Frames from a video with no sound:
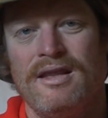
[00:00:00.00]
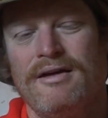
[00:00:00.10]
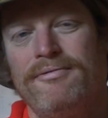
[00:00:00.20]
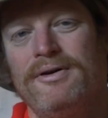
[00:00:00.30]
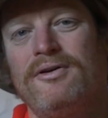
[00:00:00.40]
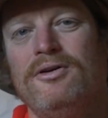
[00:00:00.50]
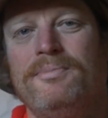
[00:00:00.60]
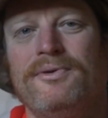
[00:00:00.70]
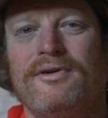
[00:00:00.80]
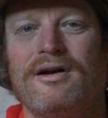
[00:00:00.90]
They fit
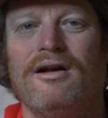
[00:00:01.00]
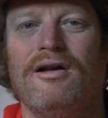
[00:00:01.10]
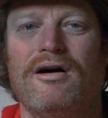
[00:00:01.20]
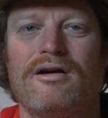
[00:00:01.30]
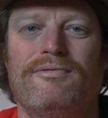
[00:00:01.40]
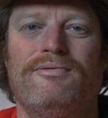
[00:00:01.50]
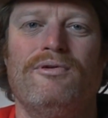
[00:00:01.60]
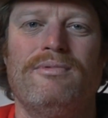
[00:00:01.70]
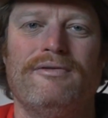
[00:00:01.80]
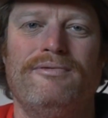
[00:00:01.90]
Coopers on a lot of
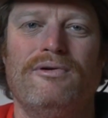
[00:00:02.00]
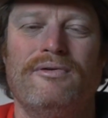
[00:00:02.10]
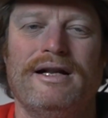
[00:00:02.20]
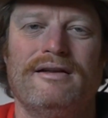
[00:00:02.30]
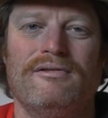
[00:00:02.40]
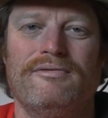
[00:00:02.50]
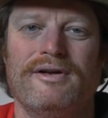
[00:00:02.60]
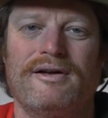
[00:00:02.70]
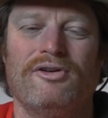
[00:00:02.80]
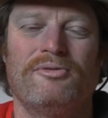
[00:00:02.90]
4x4 rental
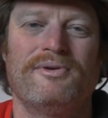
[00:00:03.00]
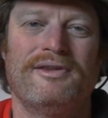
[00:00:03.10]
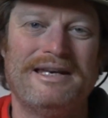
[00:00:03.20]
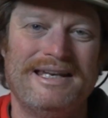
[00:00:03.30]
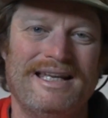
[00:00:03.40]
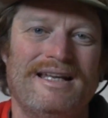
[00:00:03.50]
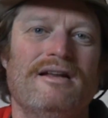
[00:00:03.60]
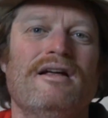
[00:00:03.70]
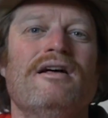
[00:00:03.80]
vehicles, but they need